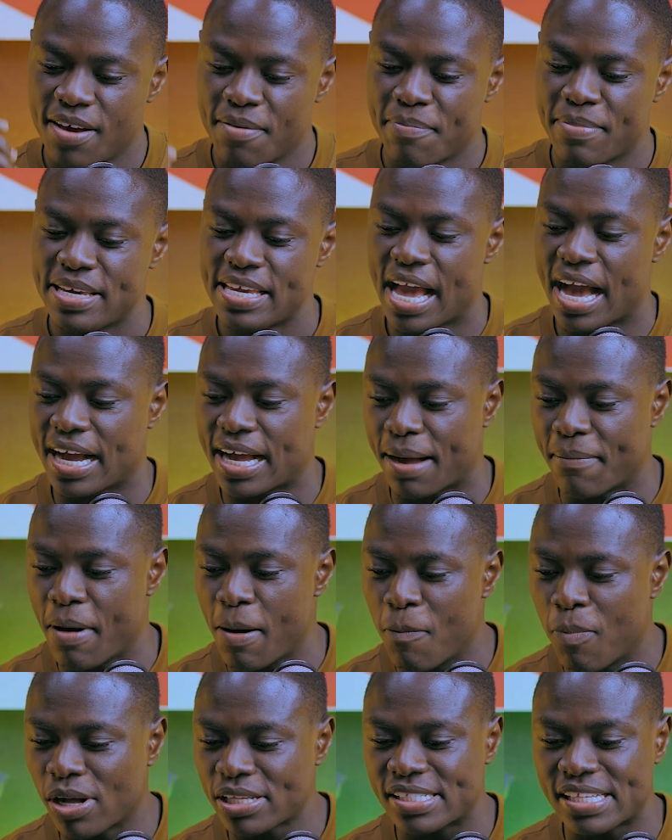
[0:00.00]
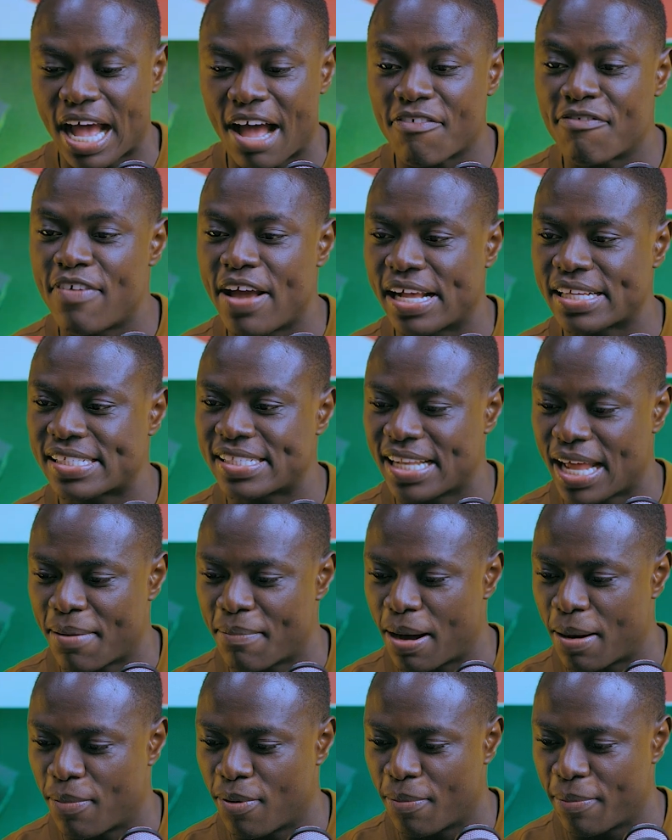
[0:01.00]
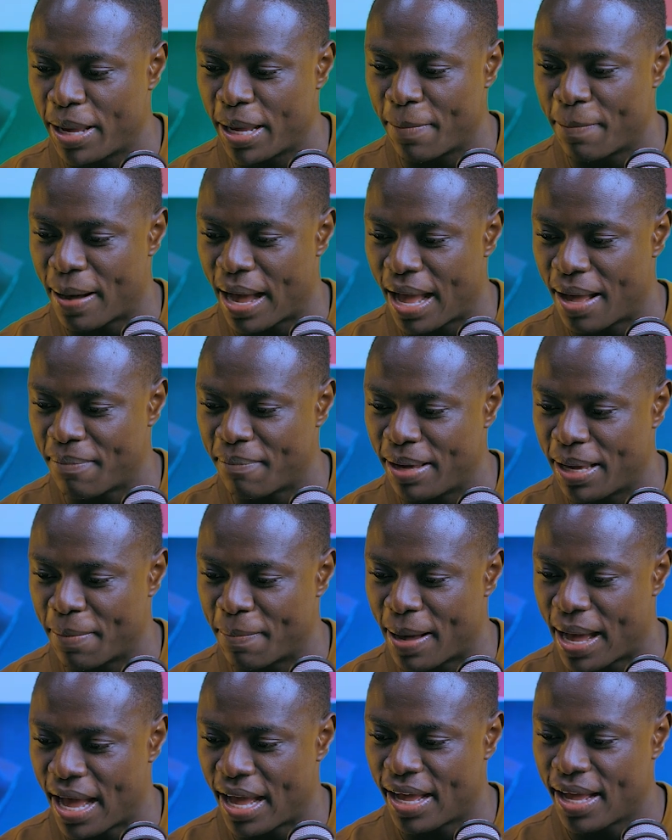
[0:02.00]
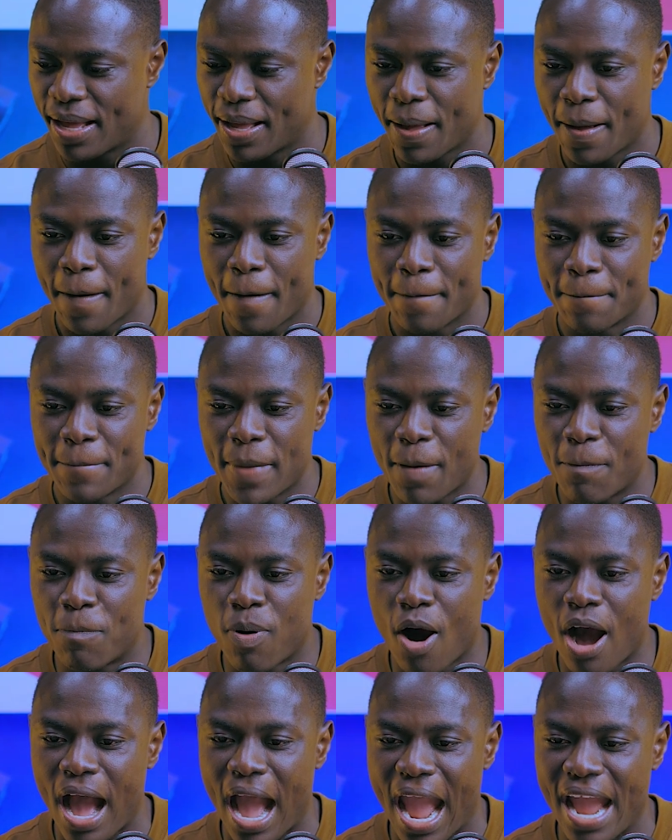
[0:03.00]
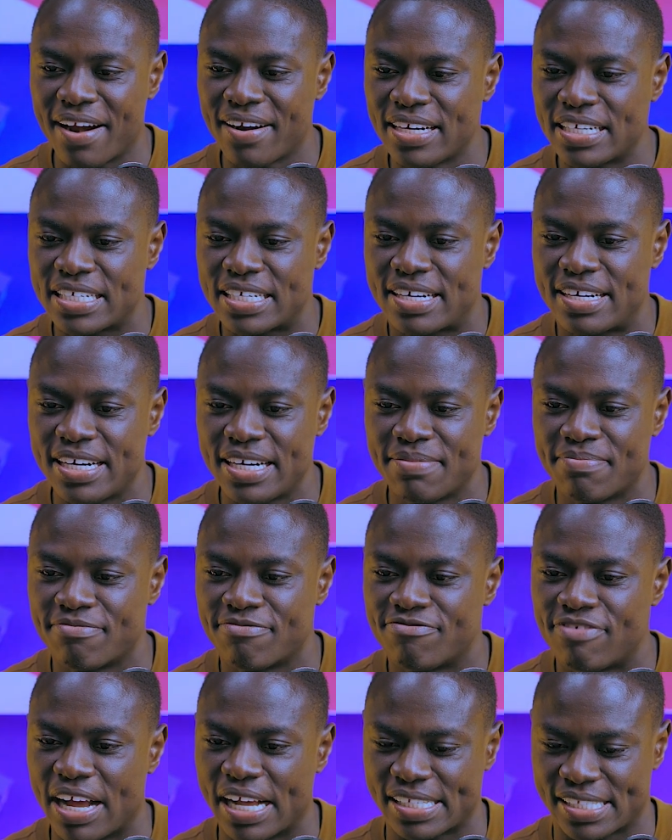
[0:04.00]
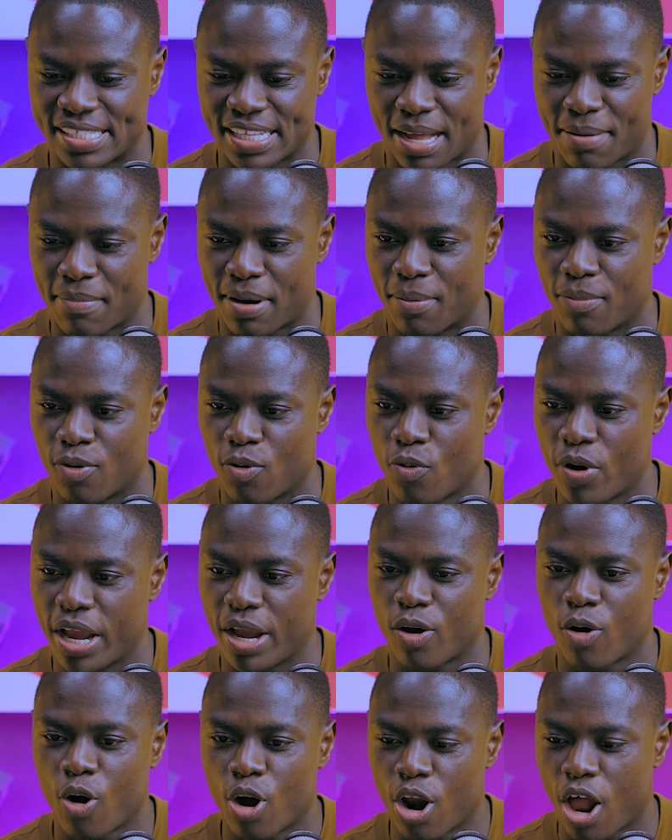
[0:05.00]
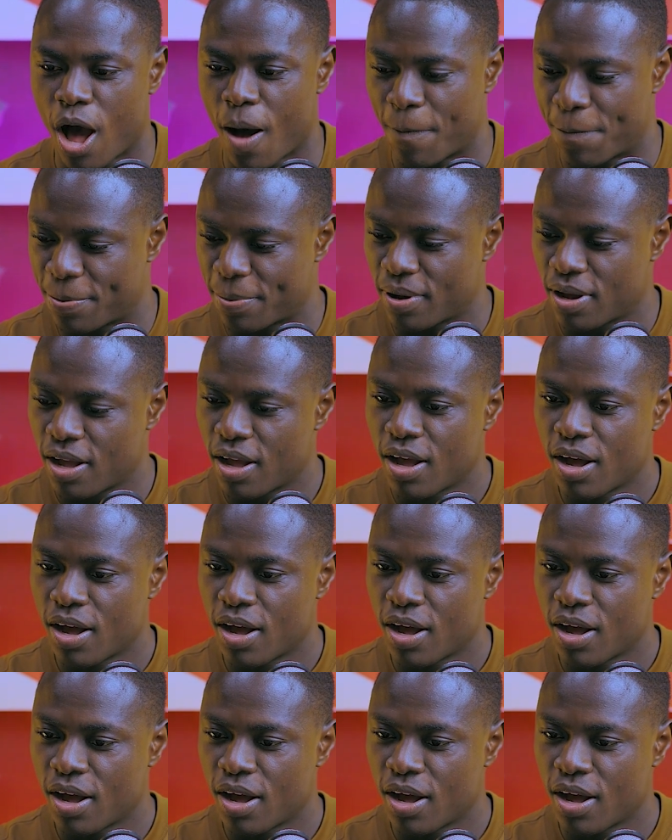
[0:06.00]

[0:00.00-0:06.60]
Minyanka mebo sa verse na mamu meba. Mebo Irish cream verse na mamu. Wait, hold up,